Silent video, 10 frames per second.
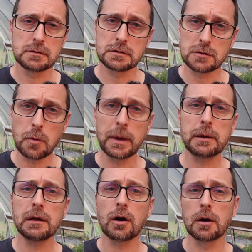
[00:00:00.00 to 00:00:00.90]
So
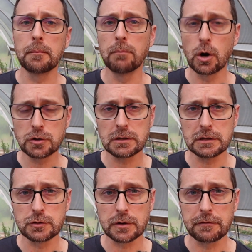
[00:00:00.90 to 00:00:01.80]
many are
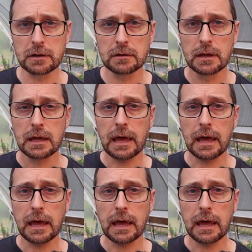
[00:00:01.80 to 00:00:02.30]
emotionally driven